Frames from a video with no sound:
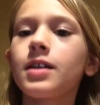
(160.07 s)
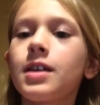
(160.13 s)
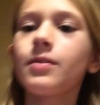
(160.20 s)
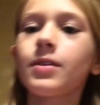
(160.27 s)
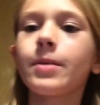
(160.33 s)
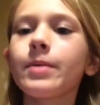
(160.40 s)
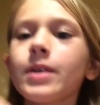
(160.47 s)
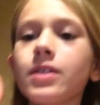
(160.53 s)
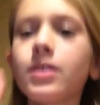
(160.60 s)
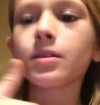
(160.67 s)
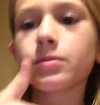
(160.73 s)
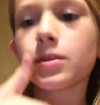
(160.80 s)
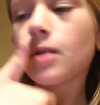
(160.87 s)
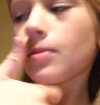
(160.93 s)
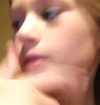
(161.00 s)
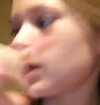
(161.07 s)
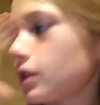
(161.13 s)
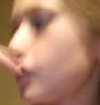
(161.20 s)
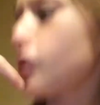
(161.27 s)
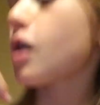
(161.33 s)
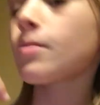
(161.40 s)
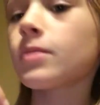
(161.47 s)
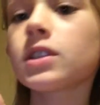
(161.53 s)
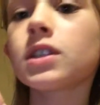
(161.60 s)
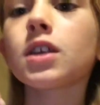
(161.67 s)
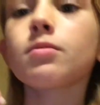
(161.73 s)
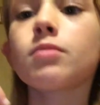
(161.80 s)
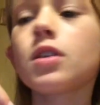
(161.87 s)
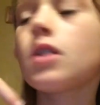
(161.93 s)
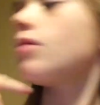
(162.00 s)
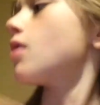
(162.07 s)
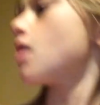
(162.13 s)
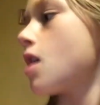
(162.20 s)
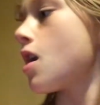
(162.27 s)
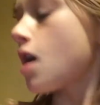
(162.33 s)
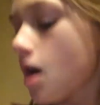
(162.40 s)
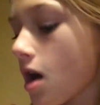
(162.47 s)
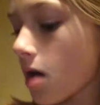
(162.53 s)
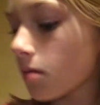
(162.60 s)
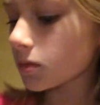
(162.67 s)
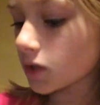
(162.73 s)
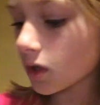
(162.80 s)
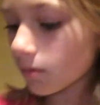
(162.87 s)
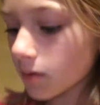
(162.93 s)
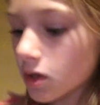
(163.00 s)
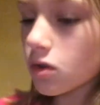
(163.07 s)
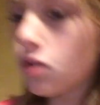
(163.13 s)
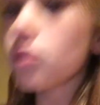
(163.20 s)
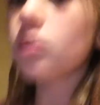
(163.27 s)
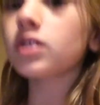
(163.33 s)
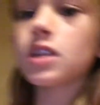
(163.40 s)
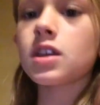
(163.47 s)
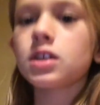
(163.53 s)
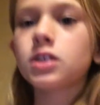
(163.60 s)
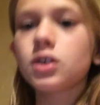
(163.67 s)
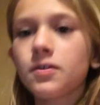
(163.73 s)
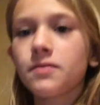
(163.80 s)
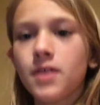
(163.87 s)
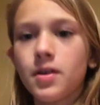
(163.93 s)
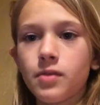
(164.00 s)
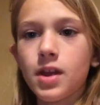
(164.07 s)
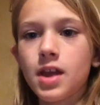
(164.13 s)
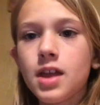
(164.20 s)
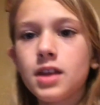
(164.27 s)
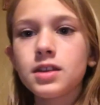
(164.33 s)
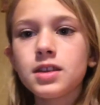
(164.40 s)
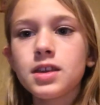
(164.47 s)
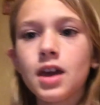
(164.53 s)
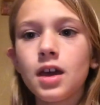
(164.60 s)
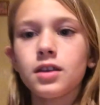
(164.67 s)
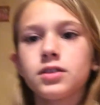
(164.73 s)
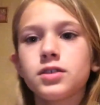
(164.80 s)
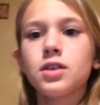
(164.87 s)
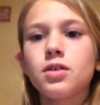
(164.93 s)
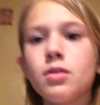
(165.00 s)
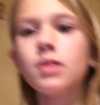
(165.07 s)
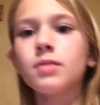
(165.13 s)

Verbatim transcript: uh, give it a big thumbs up and in the comments down below, um, tell me whose is your favorite. And yeah, so